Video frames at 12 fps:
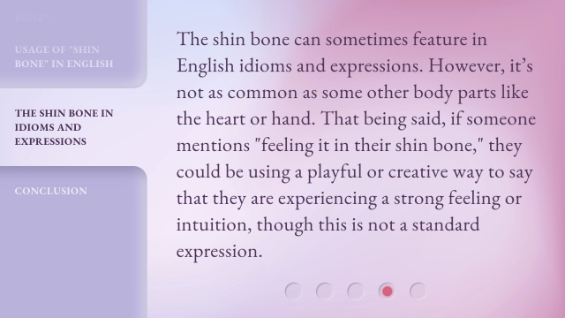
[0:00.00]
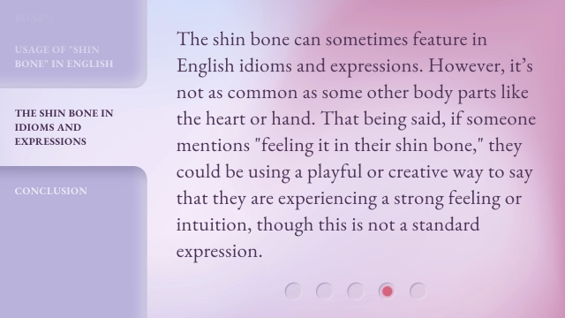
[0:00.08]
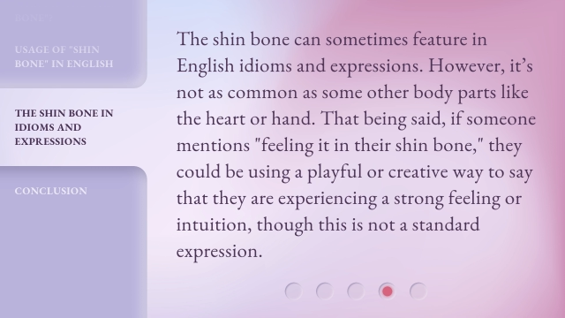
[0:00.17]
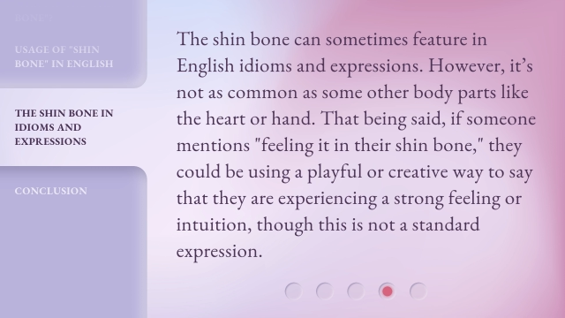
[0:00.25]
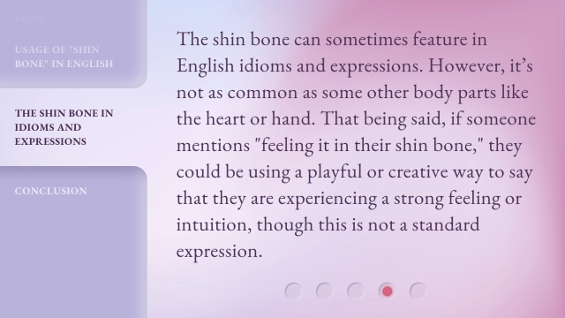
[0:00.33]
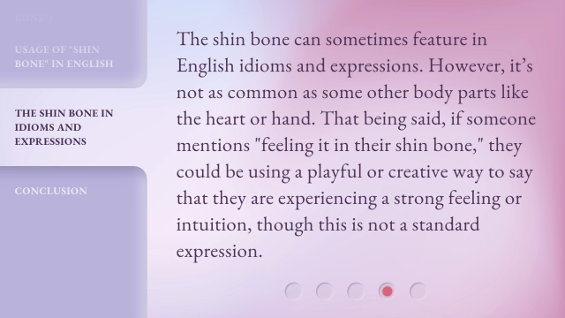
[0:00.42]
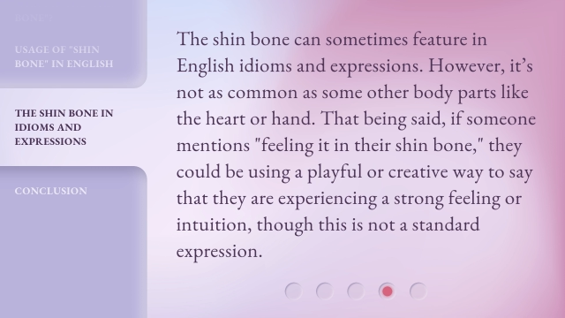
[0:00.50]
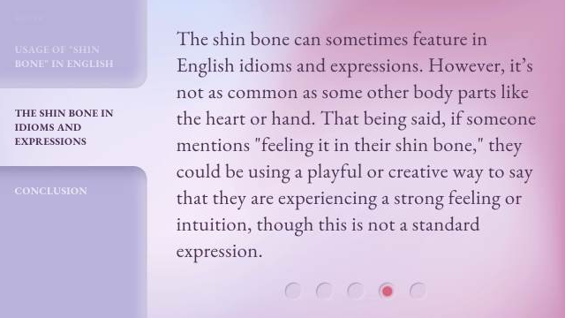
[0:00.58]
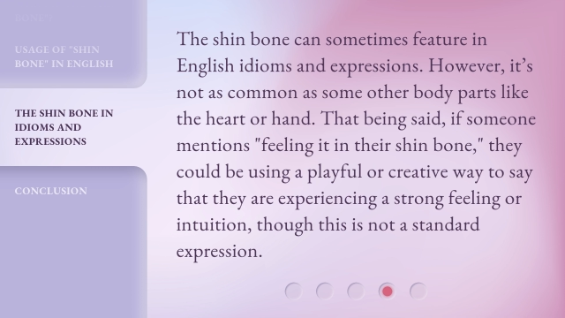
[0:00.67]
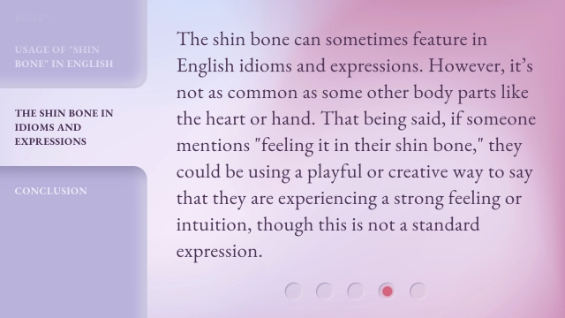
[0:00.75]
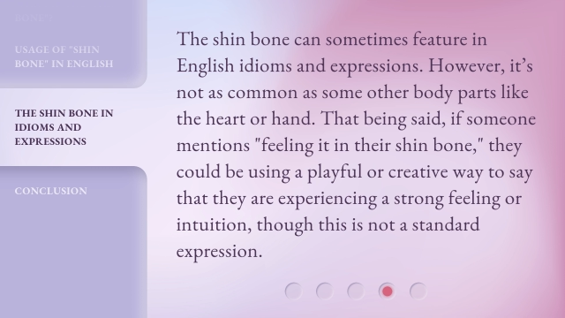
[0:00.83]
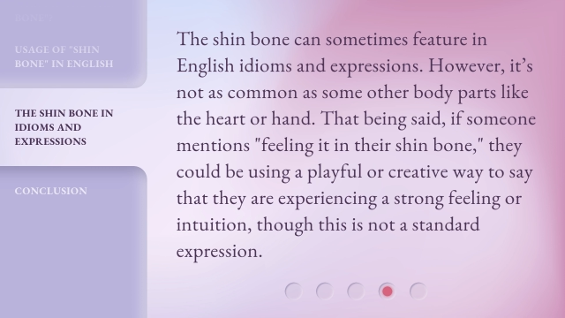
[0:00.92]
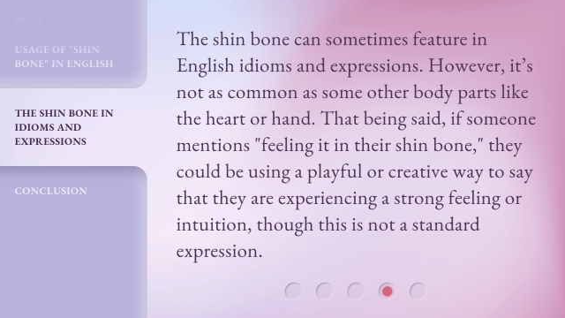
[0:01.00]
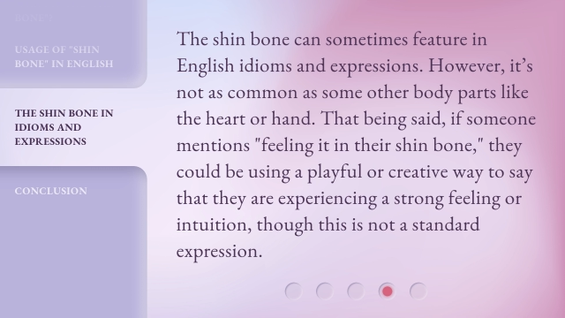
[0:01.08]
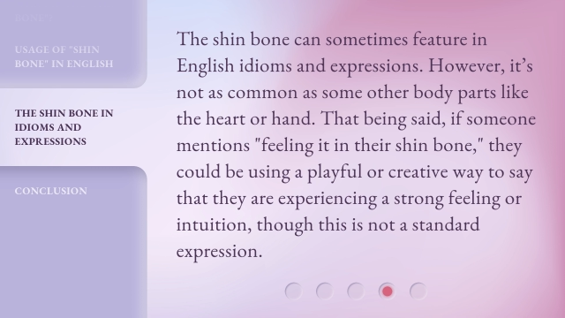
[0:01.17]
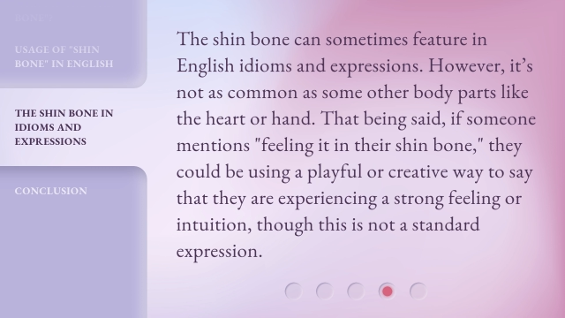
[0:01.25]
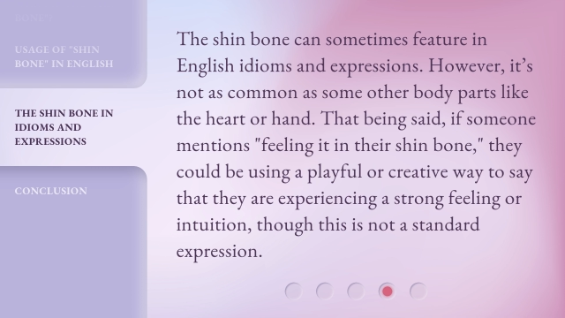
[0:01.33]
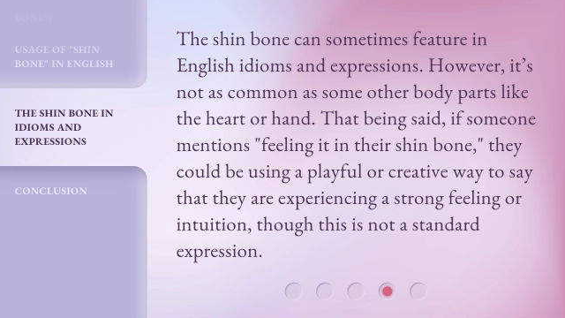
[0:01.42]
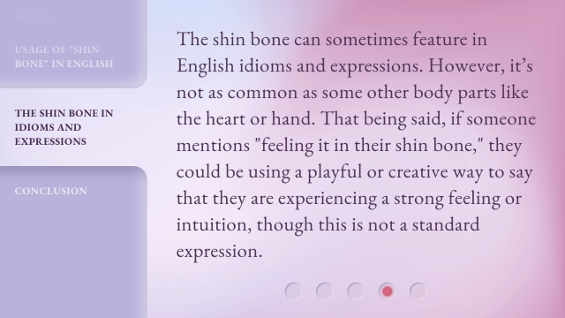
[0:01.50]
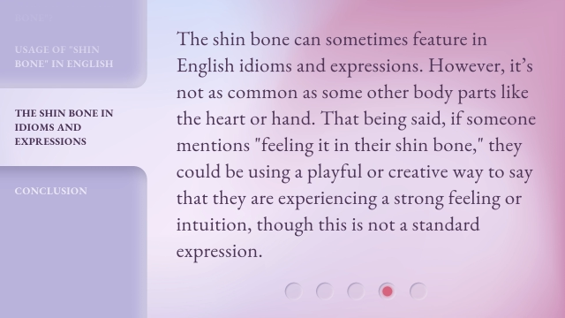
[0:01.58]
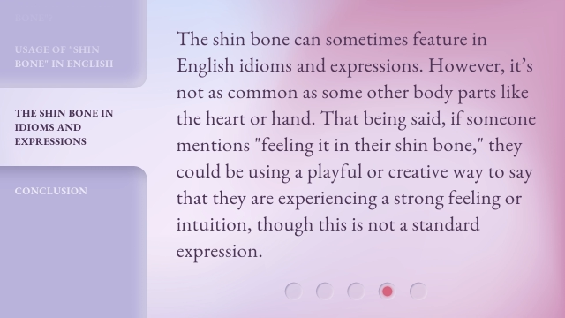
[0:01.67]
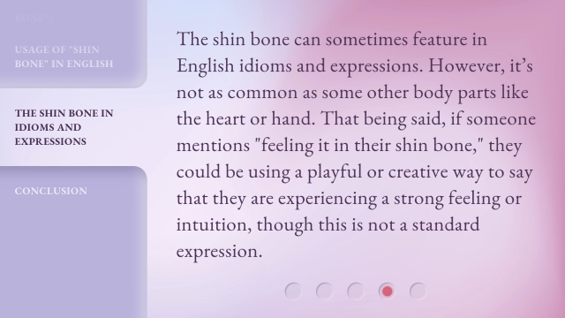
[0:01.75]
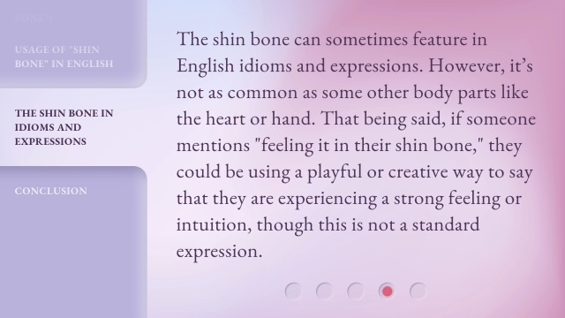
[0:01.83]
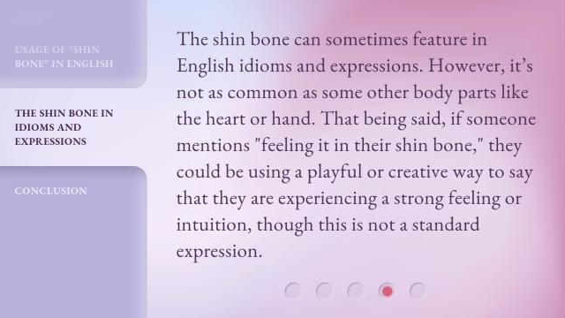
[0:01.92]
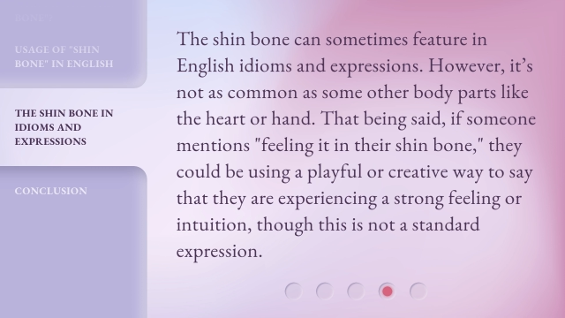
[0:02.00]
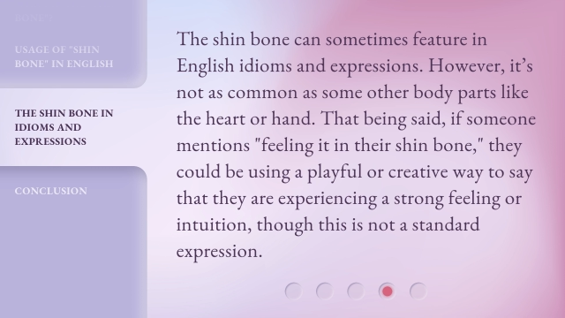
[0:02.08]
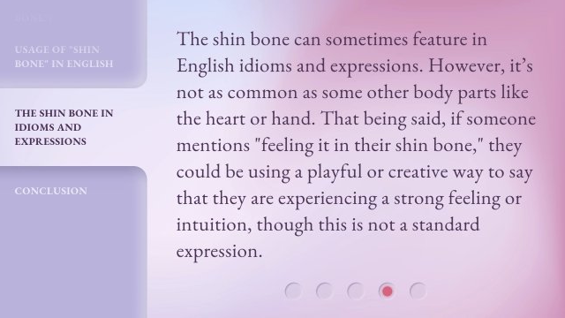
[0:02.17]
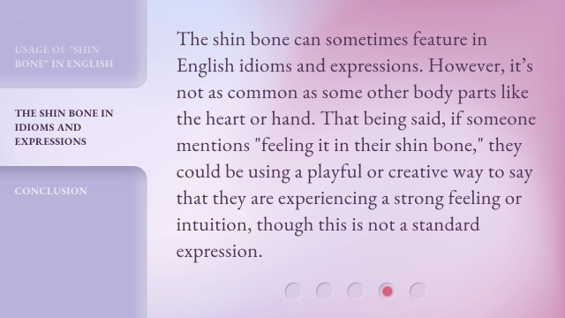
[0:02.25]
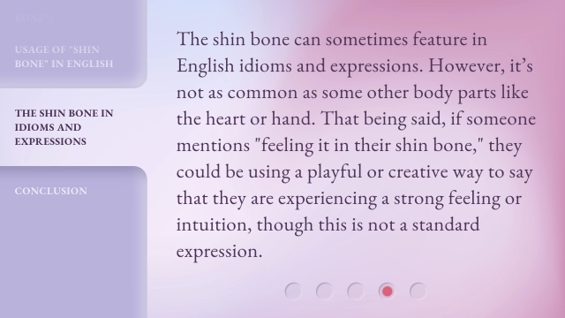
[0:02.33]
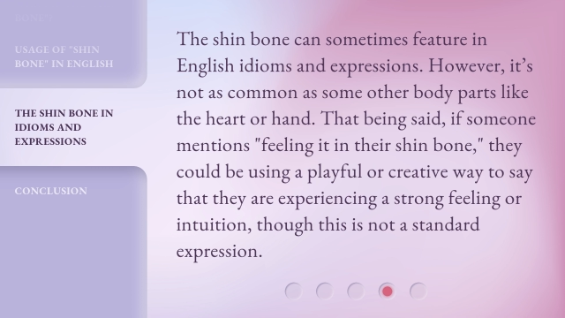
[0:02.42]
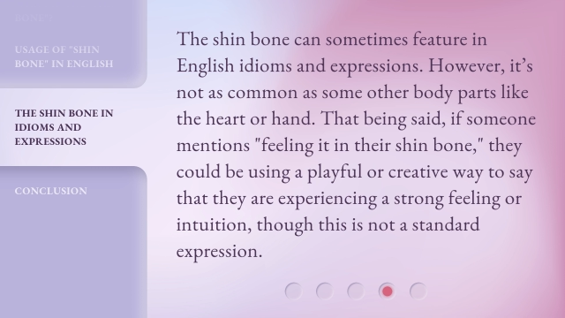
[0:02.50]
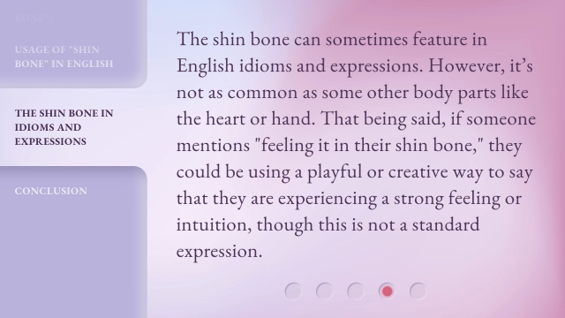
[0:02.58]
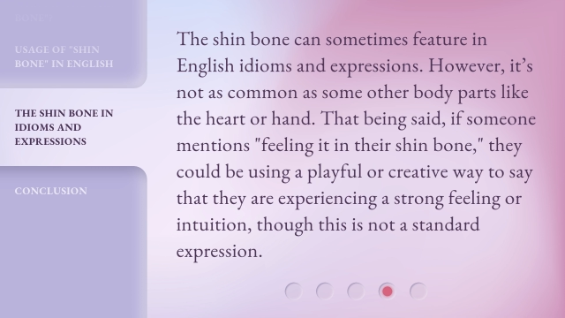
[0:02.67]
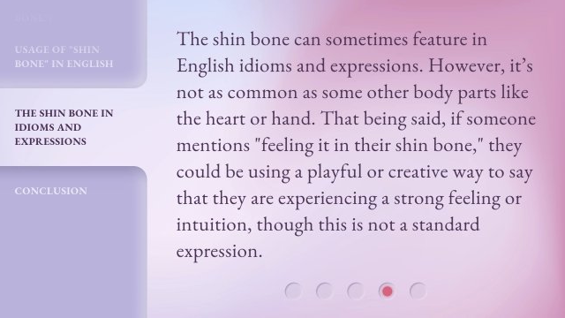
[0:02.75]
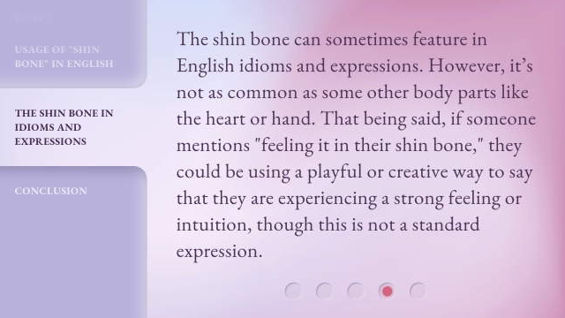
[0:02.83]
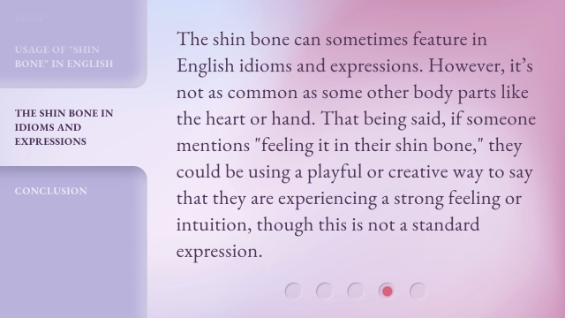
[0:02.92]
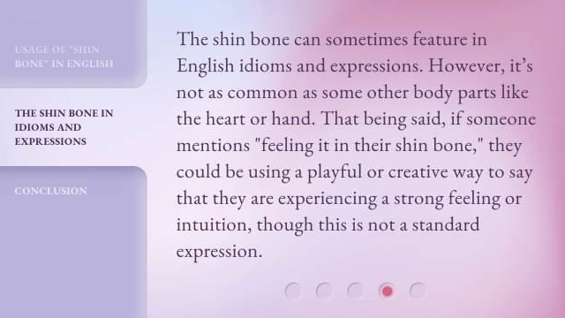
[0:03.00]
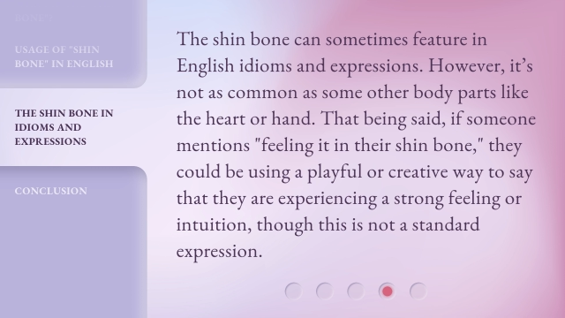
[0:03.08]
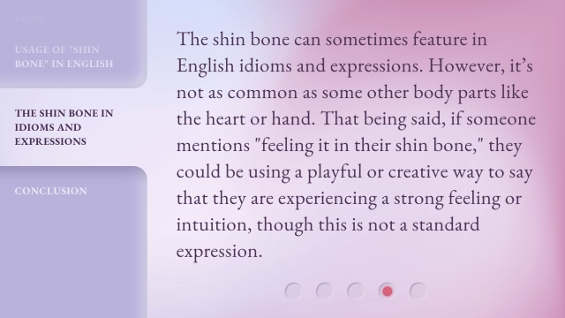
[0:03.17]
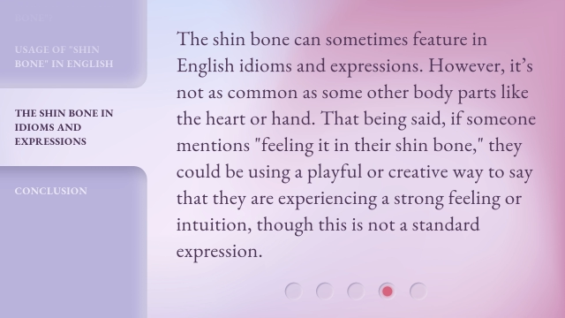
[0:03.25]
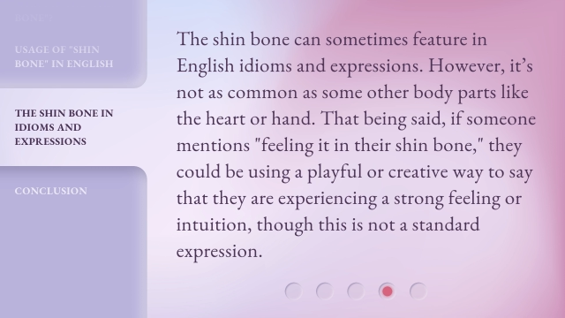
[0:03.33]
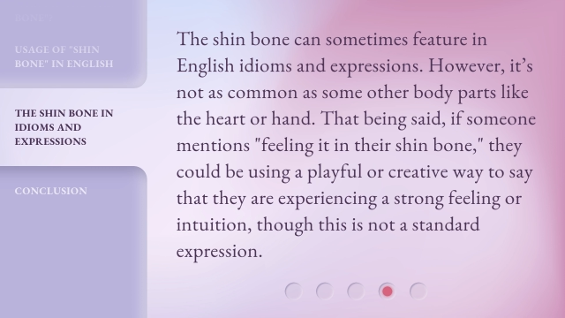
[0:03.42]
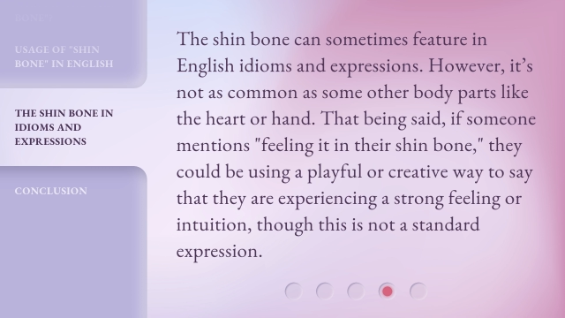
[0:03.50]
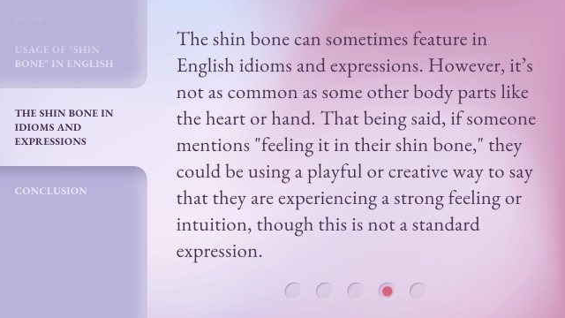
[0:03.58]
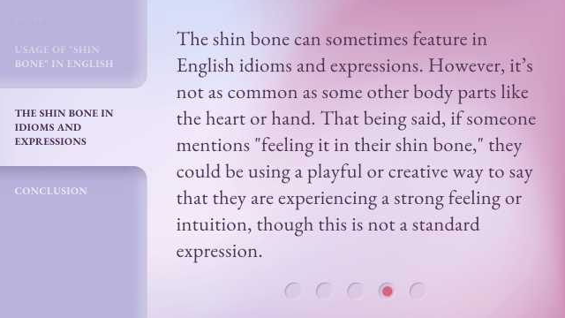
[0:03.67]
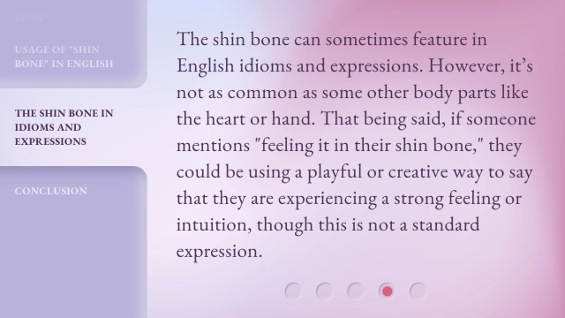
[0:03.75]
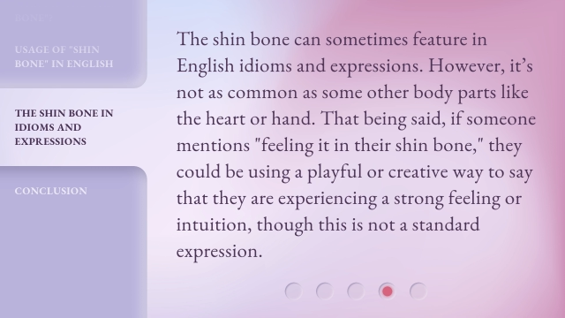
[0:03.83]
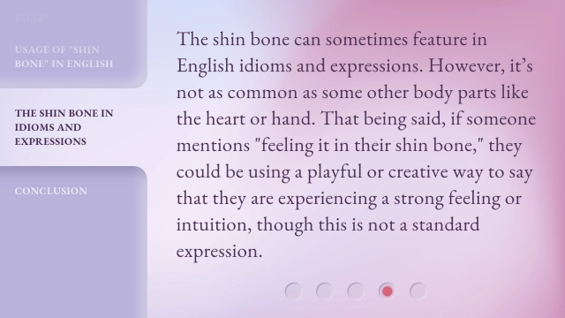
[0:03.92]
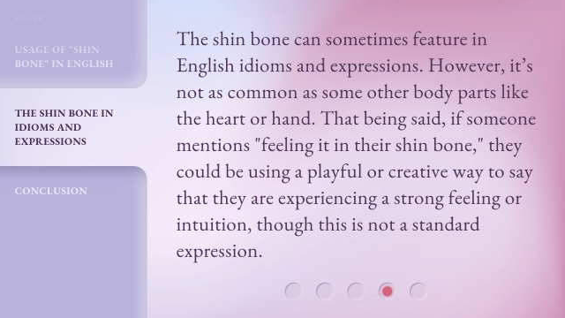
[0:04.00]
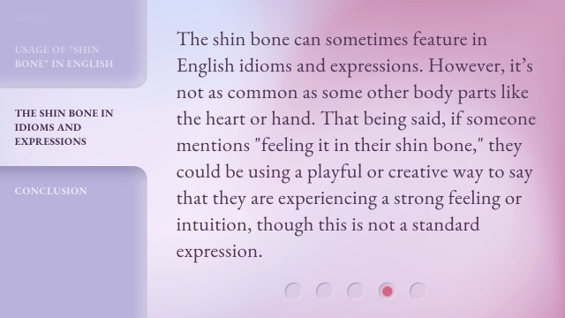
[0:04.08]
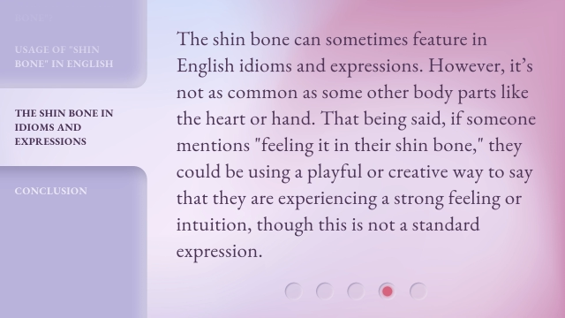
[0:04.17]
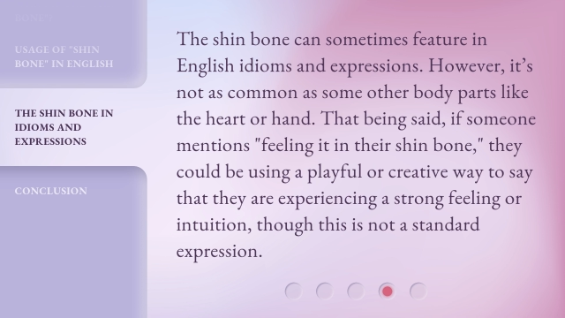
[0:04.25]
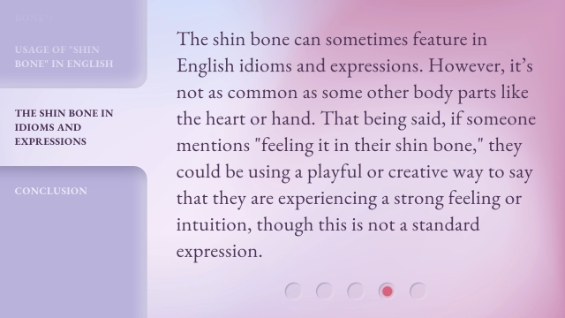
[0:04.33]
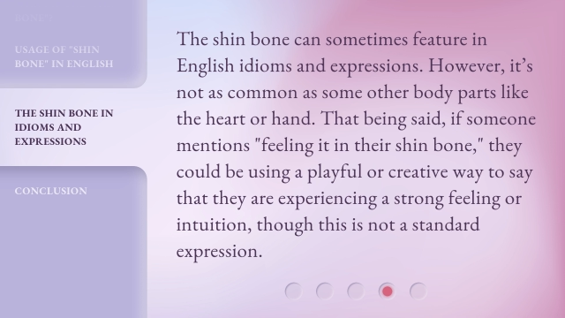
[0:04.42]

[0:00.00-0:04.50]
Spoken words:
No face is visible, so there are no lips to read.